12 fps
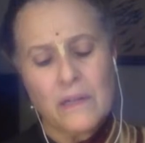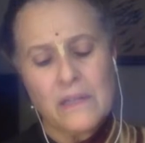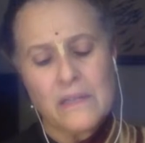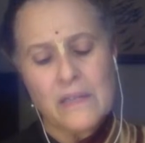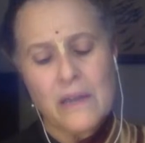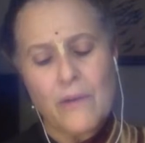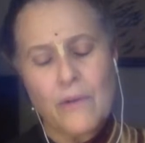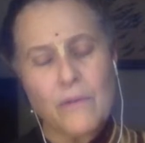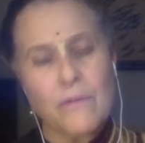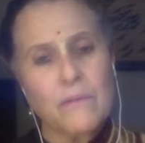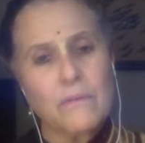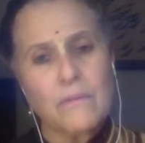his
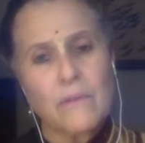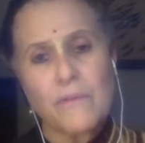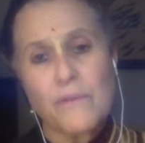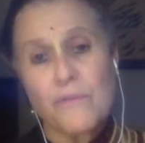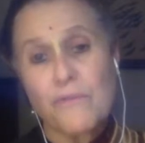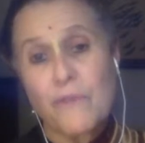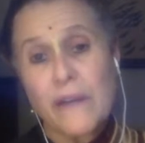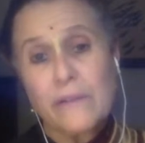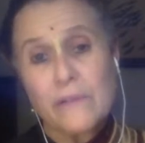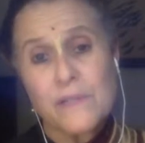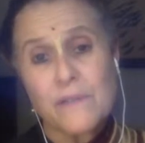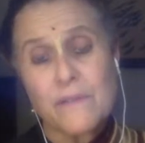arrow of the
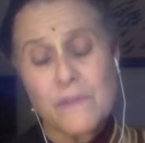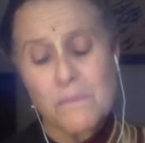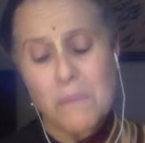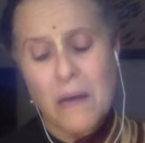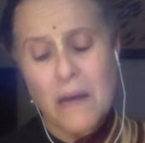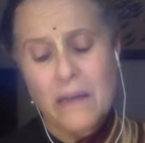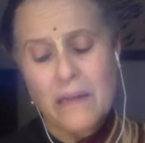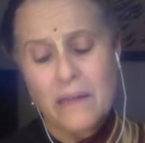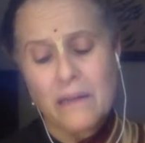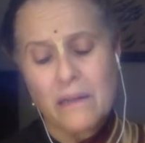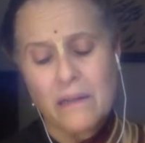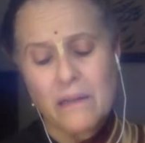fragrance of his
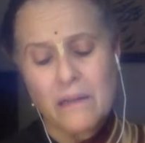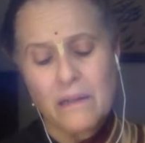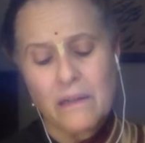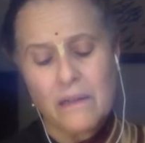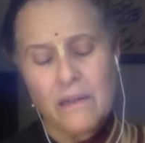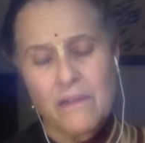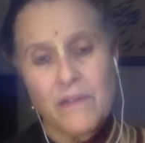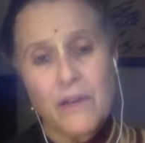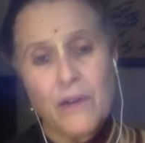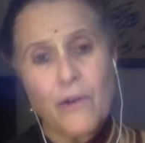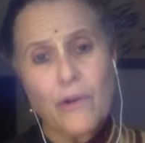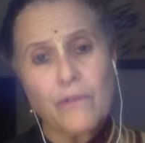body,
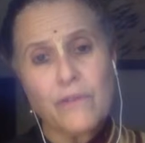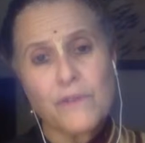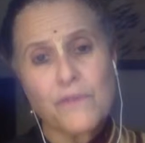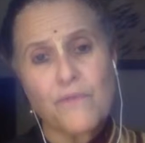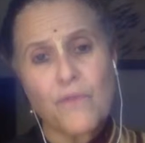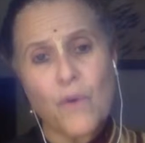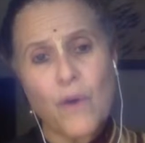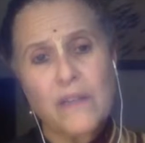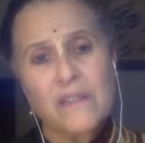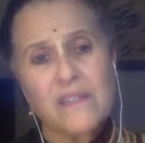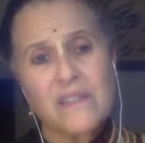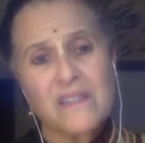the arrow of his
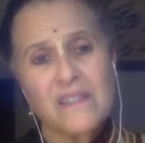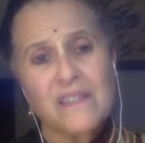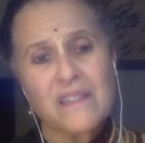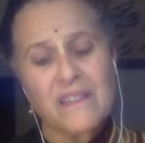voice,